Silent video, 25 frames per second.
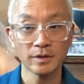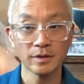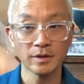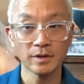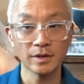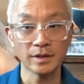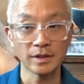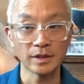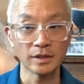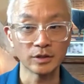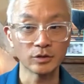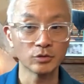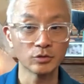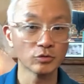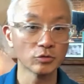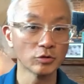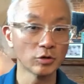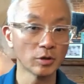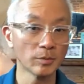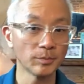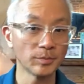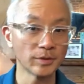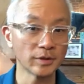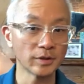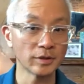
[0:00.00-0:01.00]
and I grew
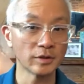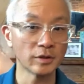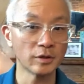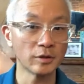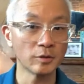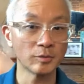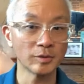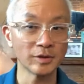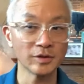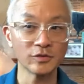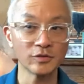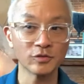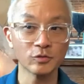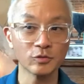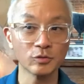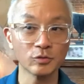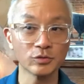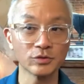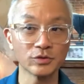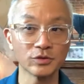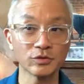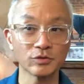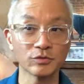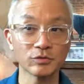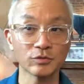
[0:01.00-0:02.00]
up in an all-white school
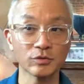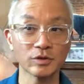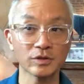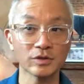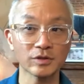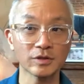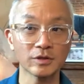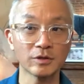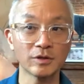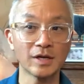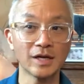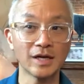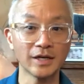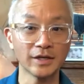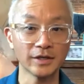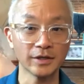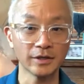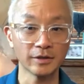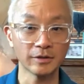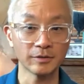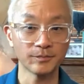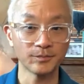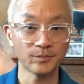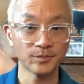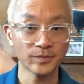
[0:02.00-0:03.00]
district in
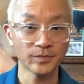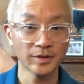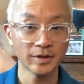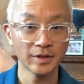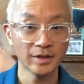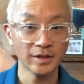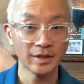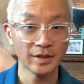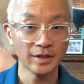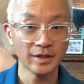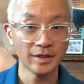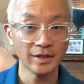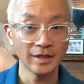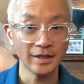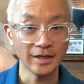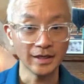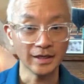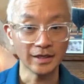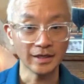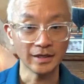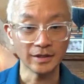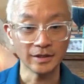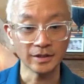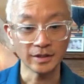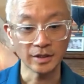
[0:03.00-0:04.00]
Ohio.
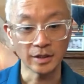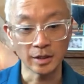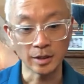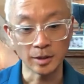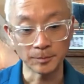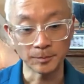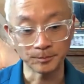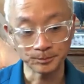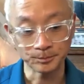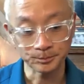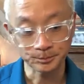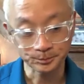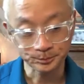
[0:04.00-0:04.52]
And I